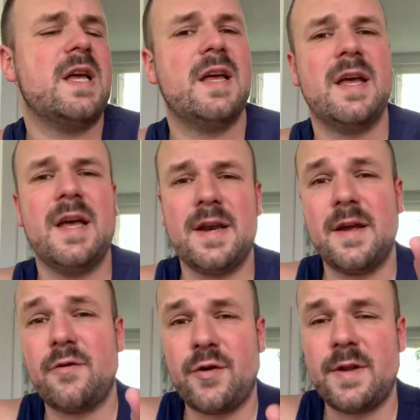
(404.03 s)
It
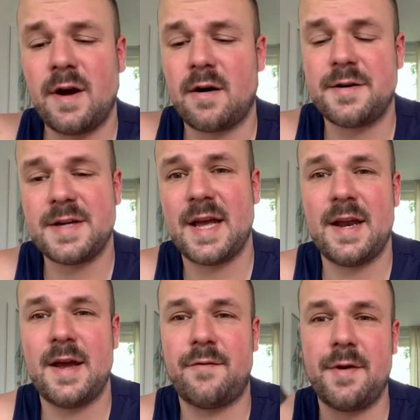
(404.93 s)
is really hard to
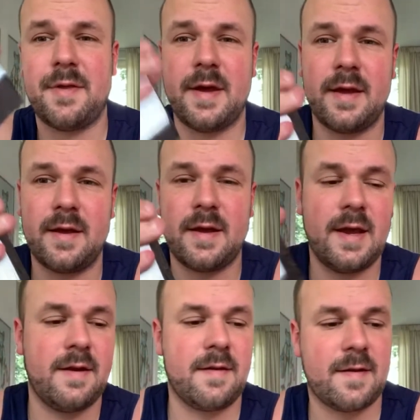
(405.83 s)
get everything
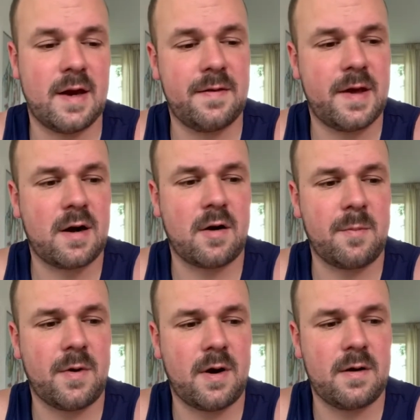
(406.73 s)
inside that
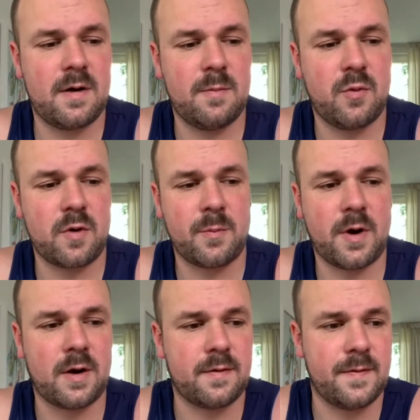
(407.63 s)
cardboard
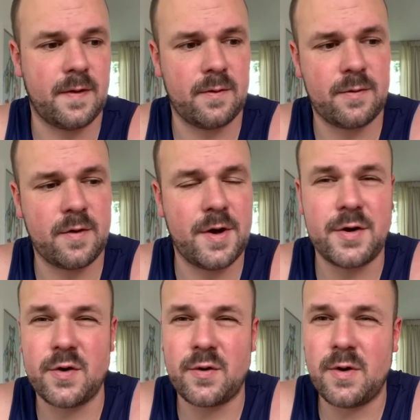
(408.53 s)
box though, so I
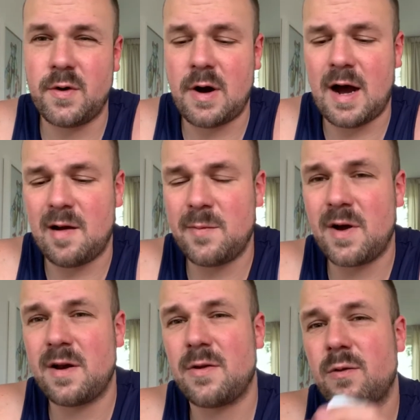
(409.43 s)
don't know how I'm
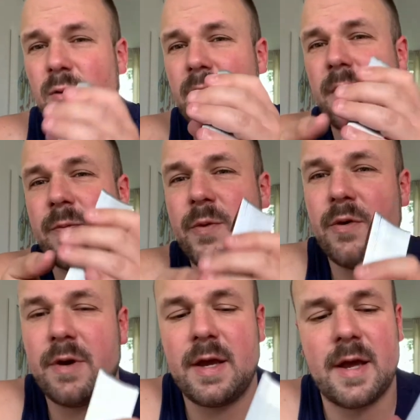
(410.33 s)
gonna store this
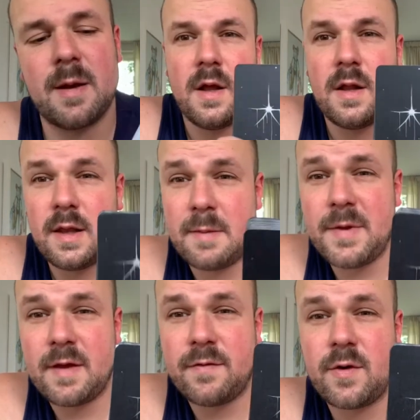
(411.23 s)
beauty yet. Let
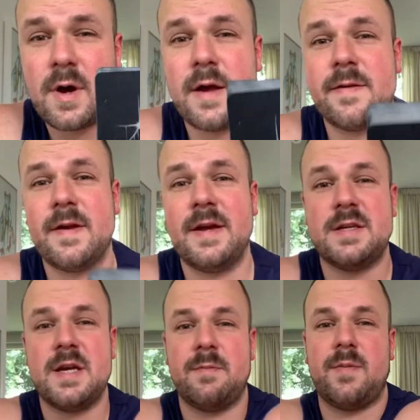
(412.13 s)
me give you guys a
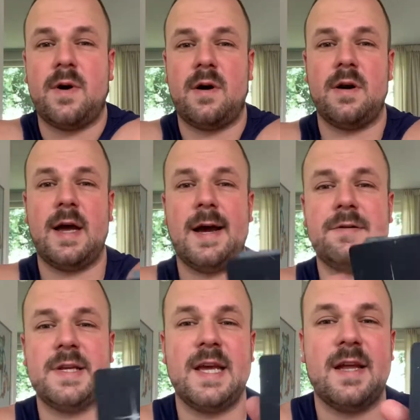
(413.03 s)
tip on how
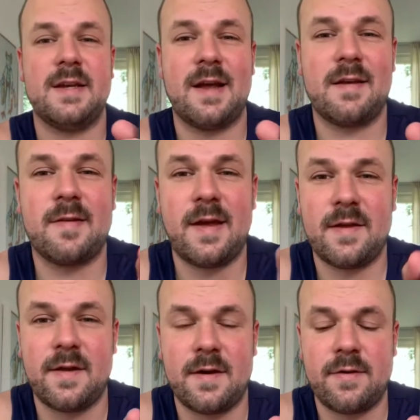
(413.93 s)
to get decks
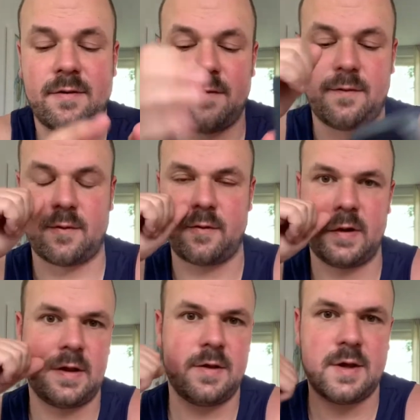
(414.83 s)
like this for
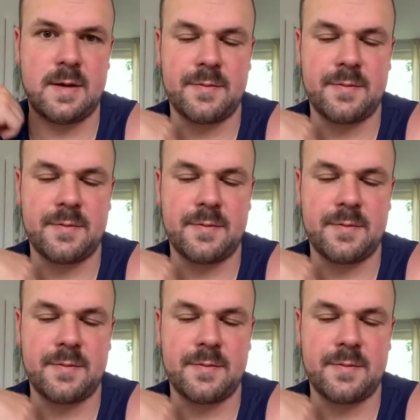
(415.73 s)
really cheap.